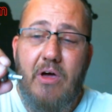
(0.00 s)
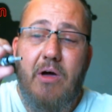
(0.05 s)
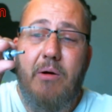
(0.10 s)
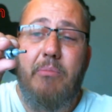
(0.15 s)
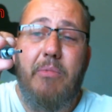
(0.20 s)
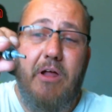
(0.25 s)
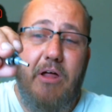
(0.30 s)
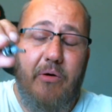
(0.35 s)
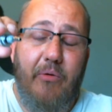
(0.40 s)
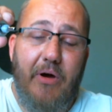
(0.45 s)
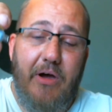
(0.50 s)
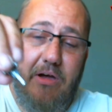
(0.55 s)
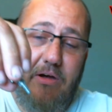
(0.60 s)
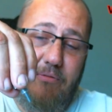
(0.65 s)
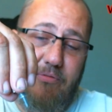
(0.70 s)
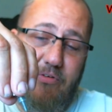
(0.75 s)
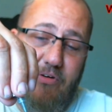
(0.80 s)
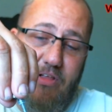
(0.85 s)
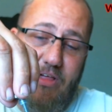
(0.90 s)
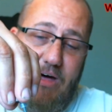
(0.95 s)
But anyway, you
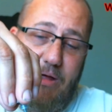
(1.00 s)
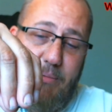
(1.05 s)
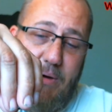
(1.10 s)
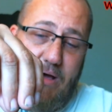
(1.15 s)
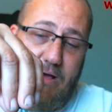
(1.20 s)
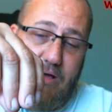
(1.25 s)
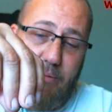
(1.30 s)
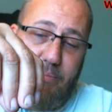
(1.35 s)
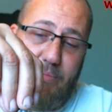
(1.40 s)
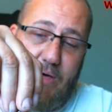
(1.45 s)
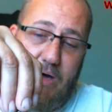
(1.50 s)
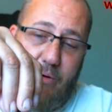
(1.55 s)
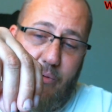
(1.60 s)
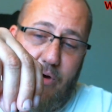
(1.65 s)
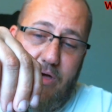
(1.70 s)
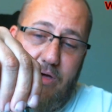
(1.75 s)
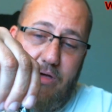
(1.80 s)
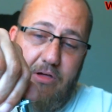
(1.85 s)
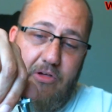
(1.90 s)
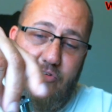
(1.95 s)
fill that back up that
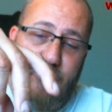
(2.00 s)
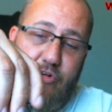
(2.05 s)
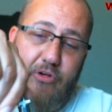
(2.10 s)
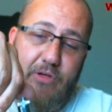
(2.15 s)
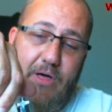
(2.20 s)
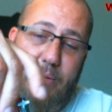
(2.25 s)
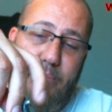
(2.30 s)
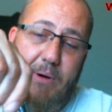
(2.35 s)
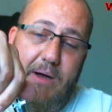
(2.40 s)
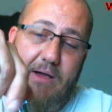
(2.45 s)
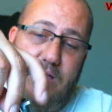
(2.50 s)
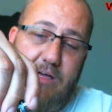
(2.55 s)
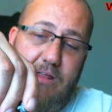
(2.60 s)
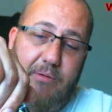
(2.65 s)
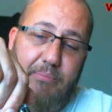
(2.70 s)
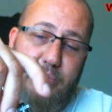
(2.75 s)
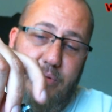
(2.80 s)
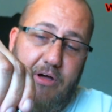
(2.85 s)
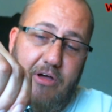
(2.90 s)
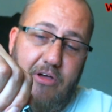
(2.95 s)
way. You screw that back into
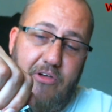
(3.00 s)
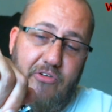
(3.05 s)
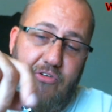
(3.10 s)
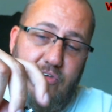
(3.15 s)
place.